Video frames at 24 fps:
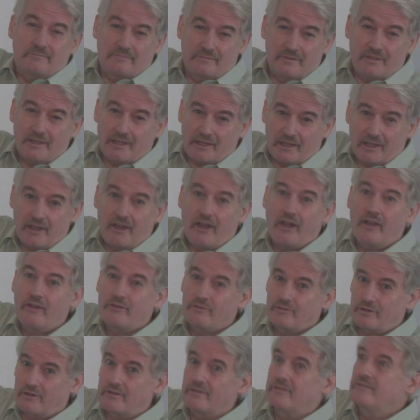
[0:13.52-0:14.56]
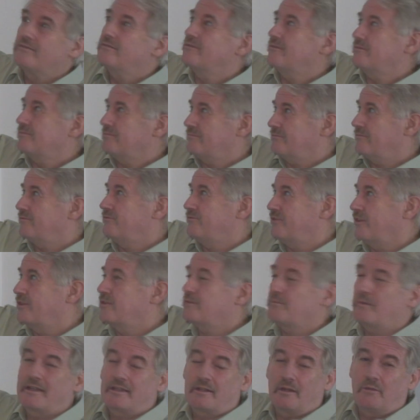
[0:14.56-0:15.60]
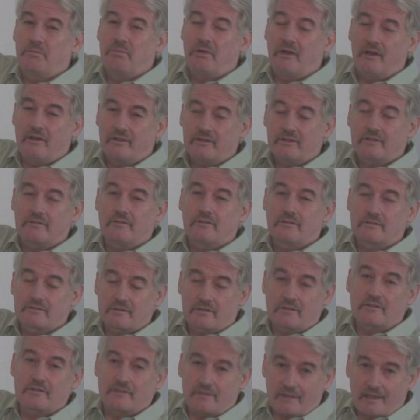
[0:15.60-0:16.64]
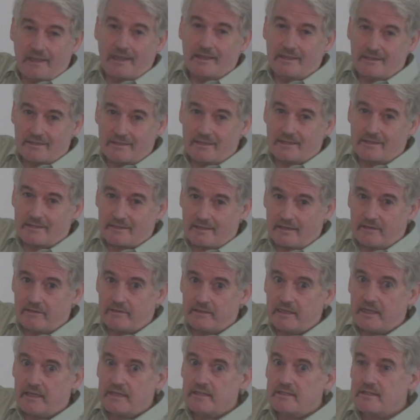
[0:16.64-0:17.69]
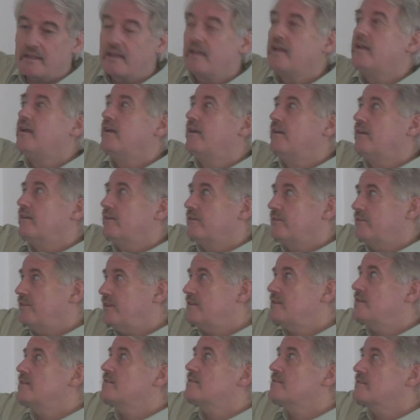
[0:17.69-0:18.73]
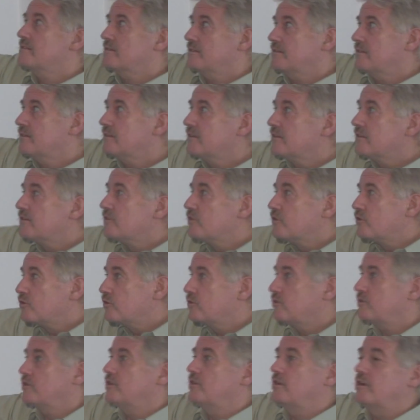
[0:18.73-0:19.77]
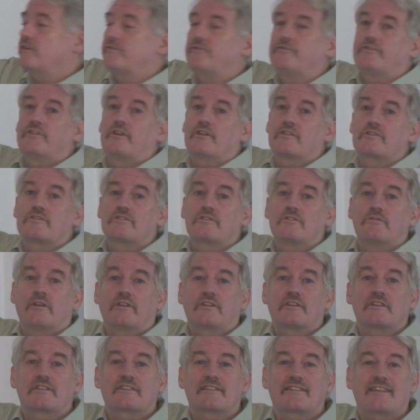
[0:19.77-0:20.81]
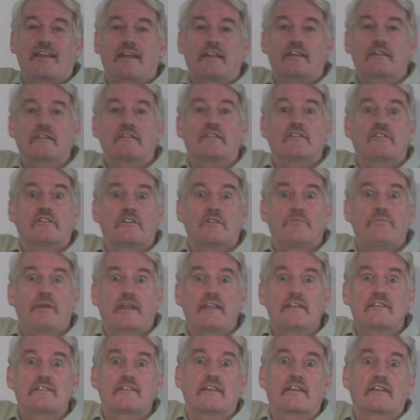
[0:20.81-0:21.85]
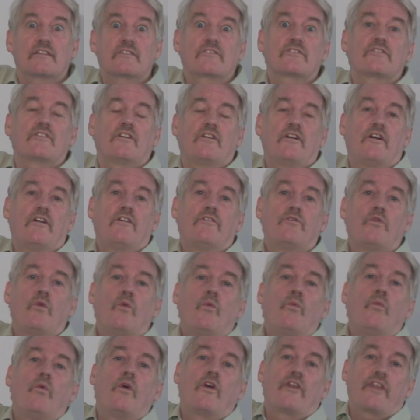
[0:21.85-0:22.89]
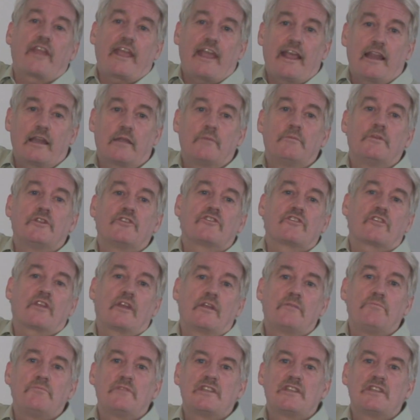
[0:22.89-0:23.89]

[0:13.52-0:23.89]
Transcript: nearly 100 fundamental particles that exist nowadays. This is good enough for us to understand the basics of what elements and